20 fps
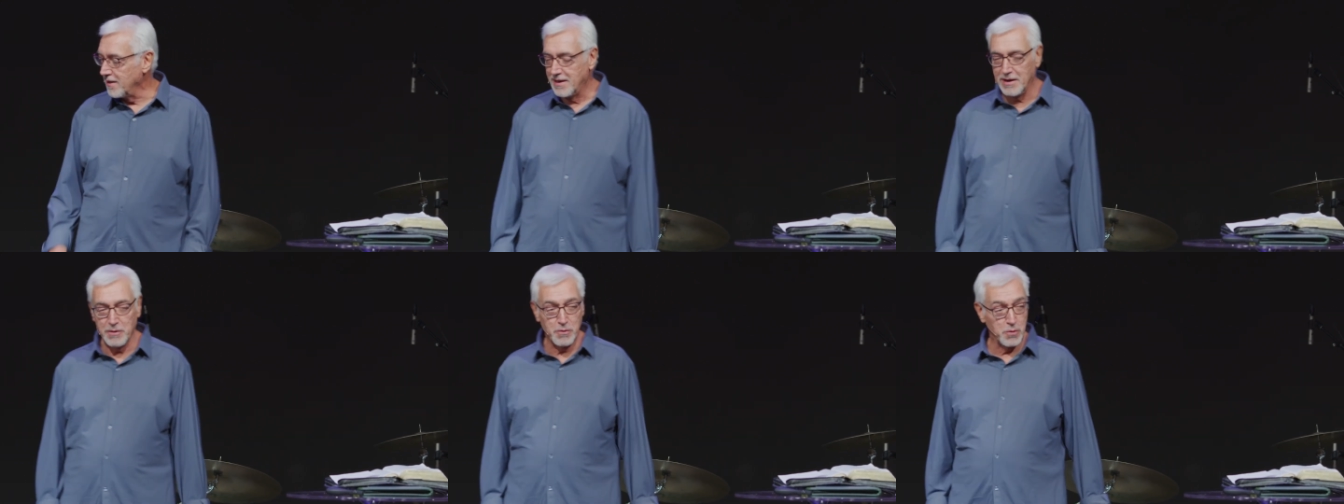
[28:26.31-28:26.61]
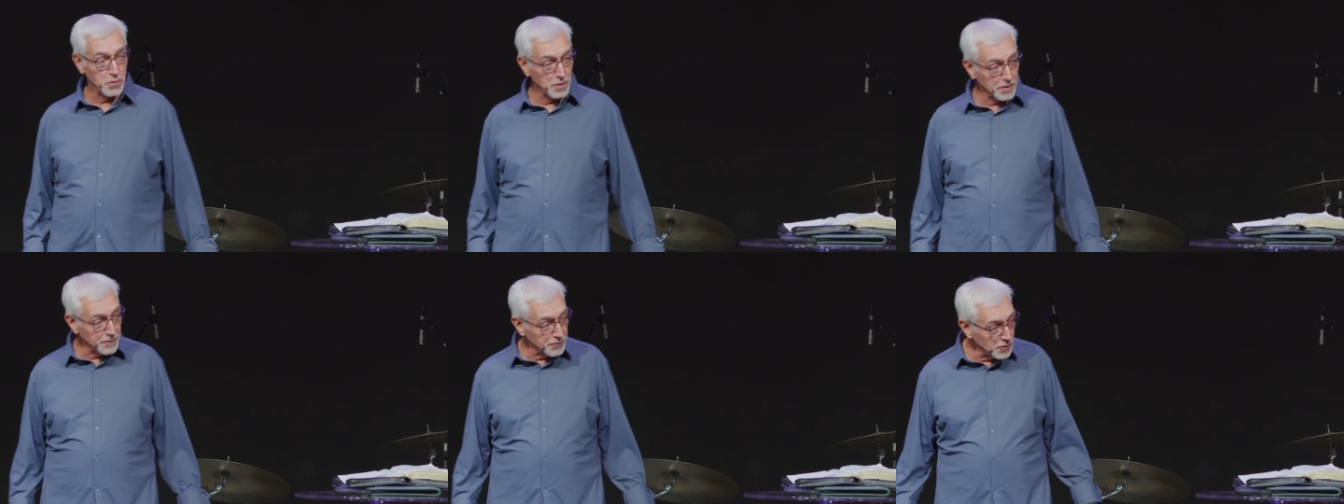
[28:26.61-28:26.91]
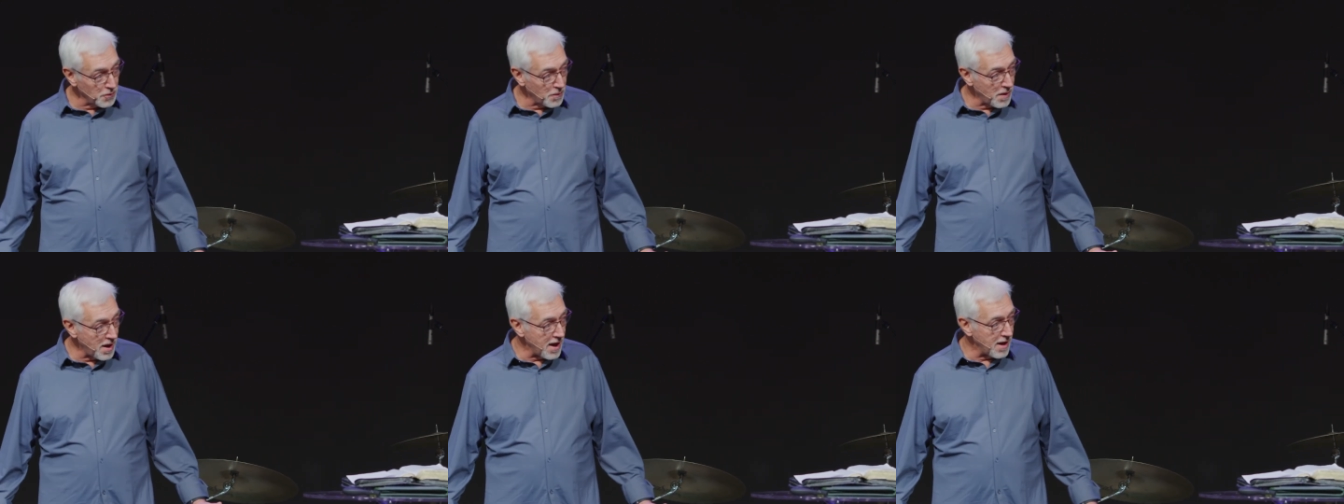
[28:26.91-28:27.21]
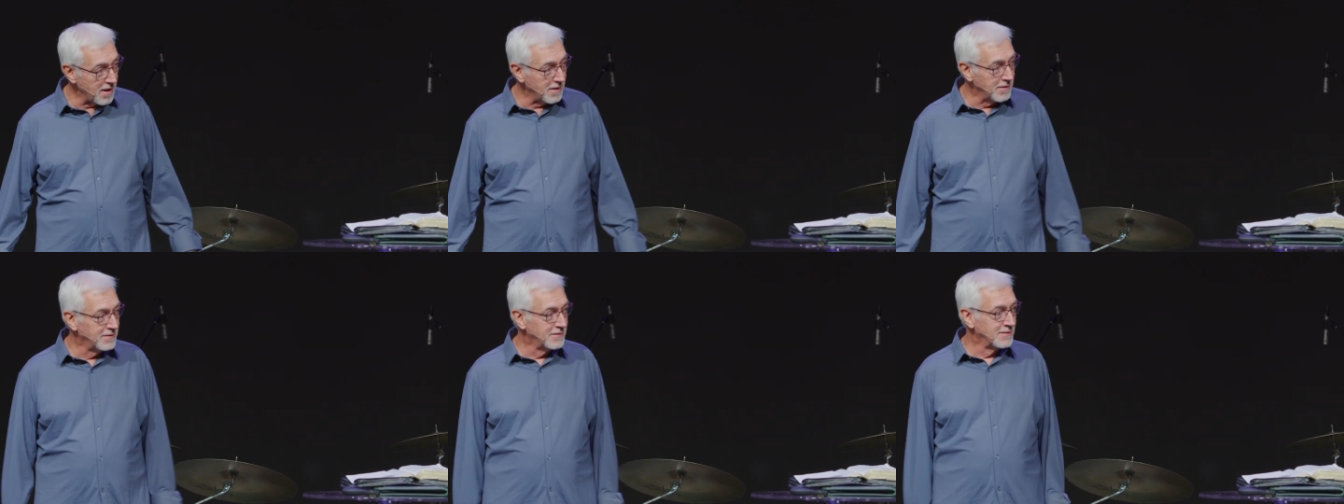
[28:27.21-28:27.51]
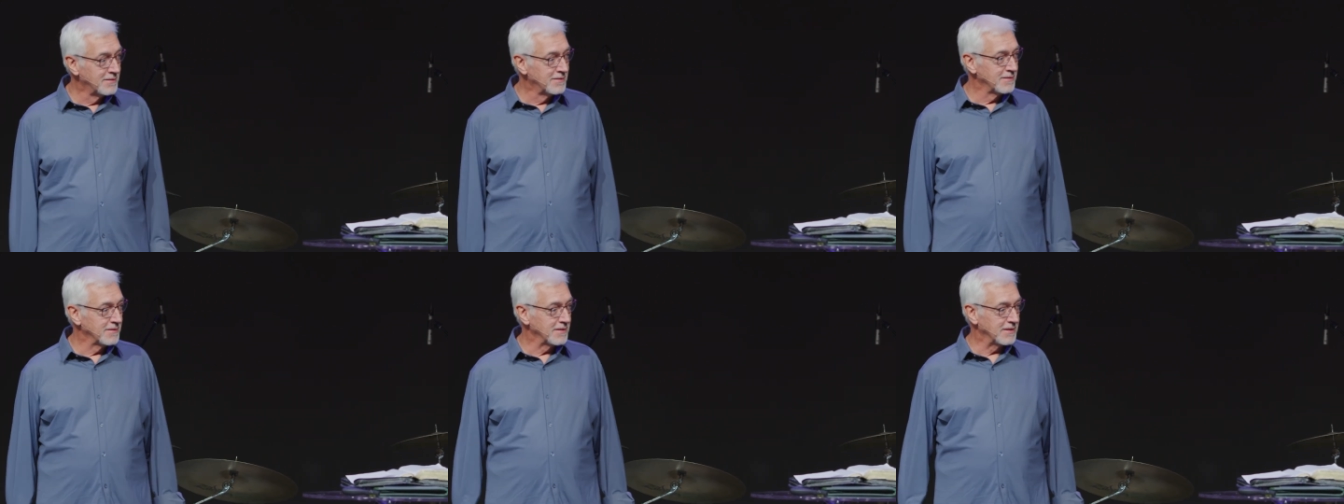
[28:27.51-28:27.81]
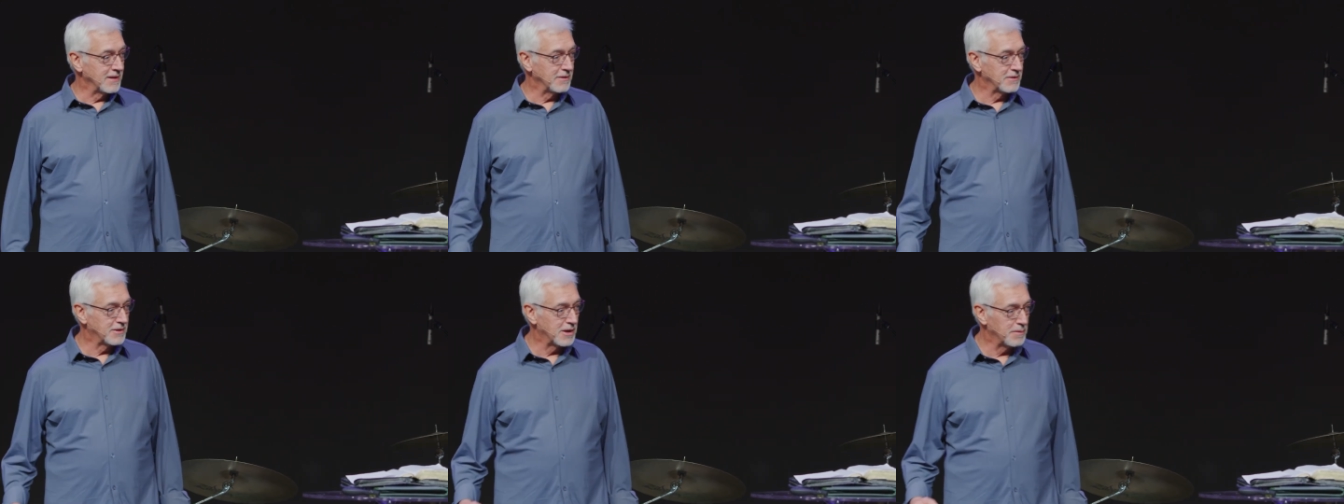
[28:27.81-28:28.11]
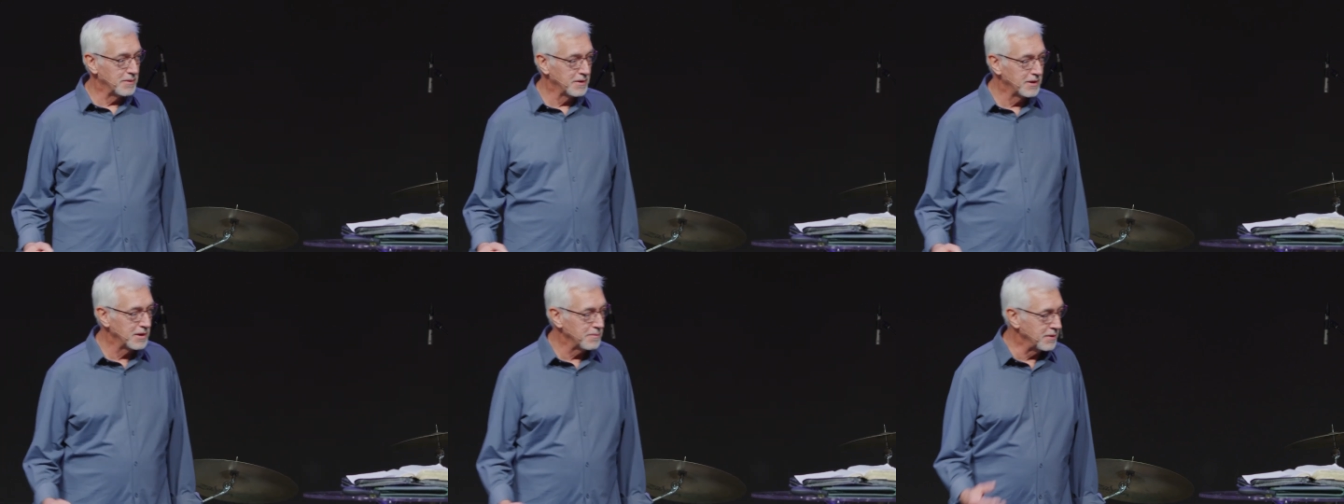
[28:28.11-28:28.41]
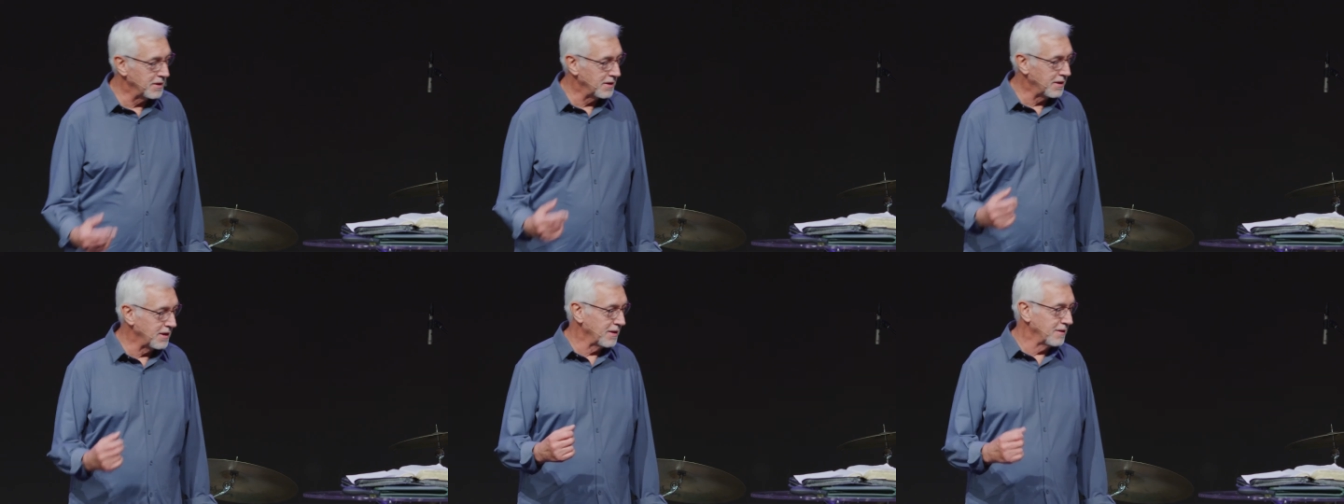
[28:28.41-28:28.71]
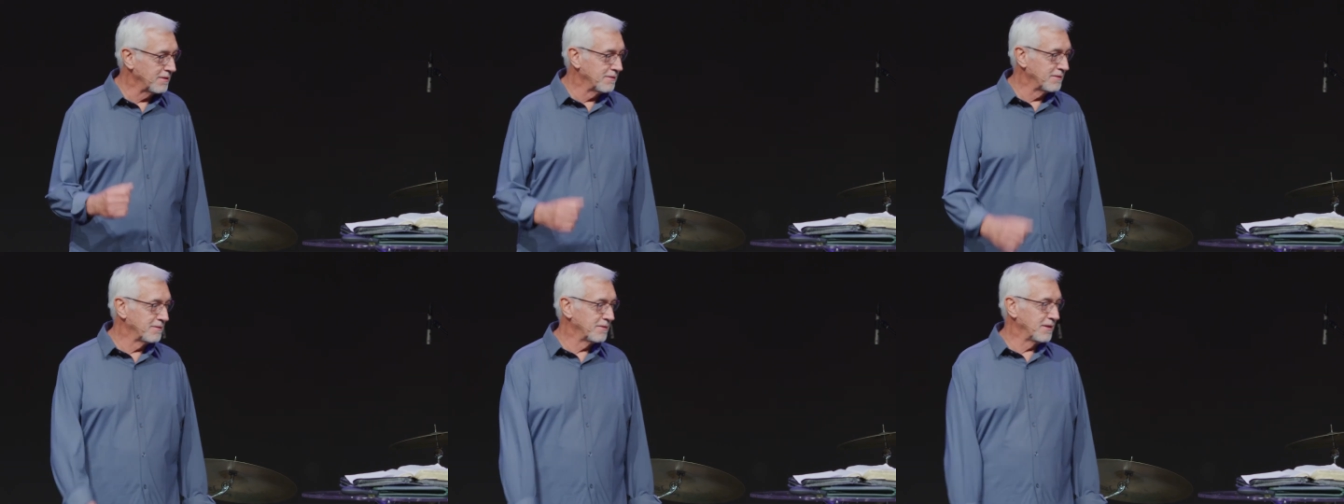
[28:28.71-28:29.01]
And it would work for a while. And then it would come and get me again.